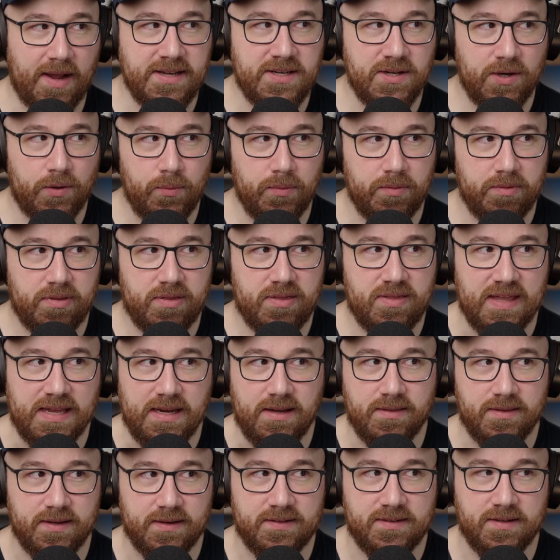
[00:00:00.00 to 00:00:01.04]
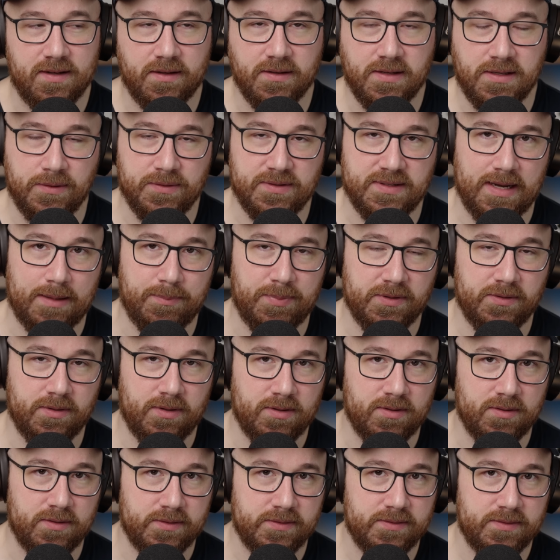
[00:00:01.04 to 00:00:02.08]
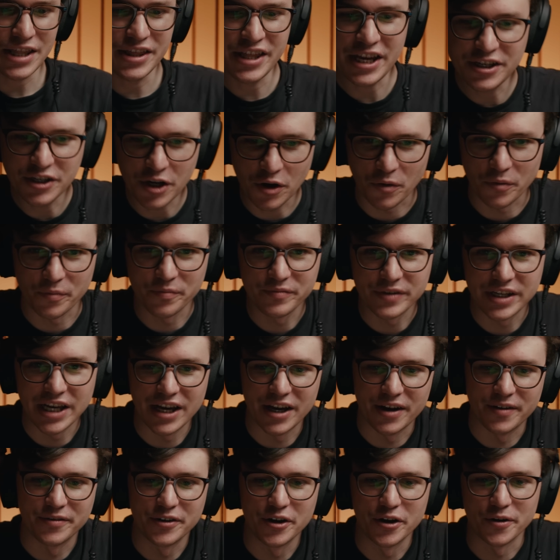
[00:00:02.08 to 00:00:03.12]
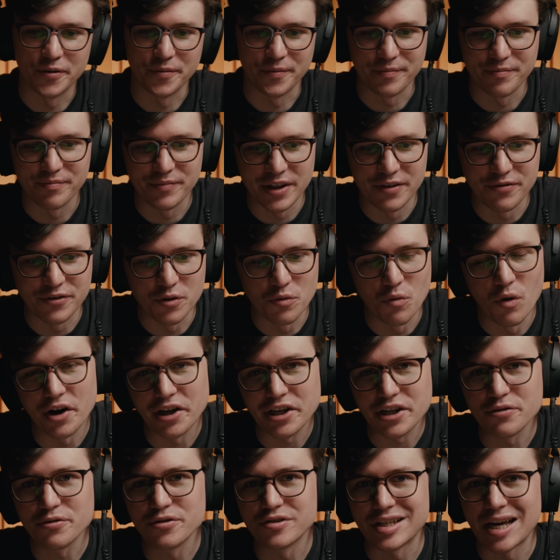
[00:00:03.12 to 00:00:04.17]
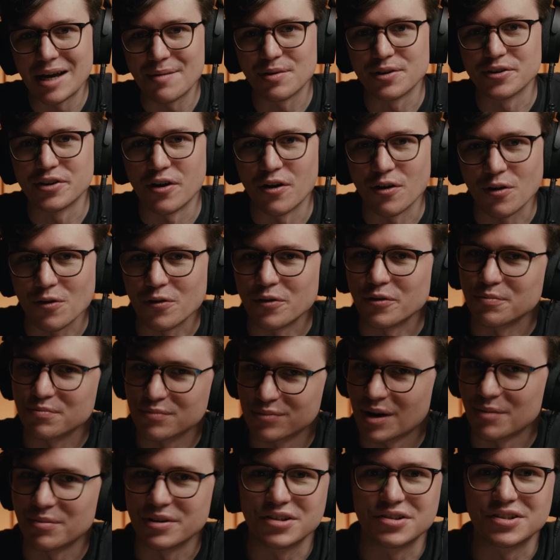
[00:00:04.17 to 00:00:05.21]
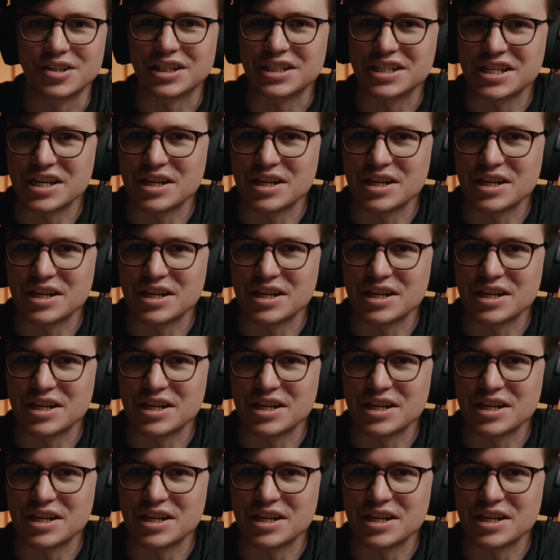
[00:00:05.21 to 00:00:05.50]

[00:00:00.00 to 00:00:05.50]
I don't think they sell used Apple dongles. They don't, yeah, no. If you want a used Apple dongle, probably stick to